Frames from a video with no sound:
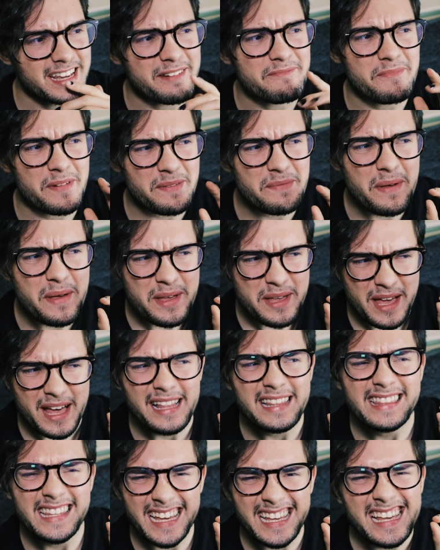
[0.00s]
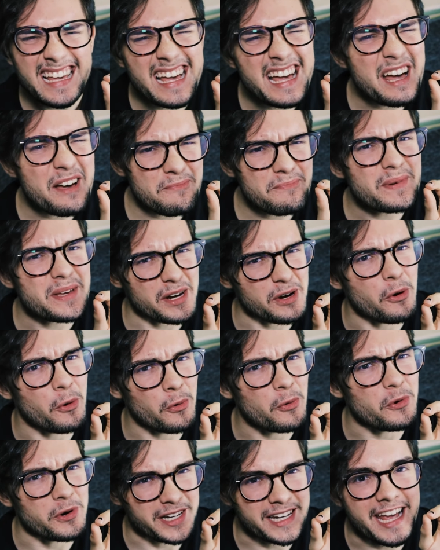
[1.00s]
Okay, a bit
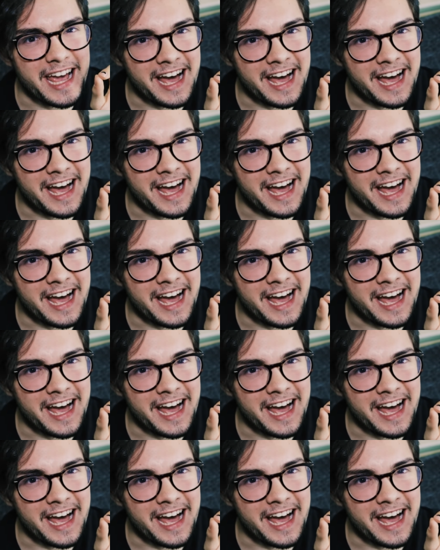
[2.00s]
awkward,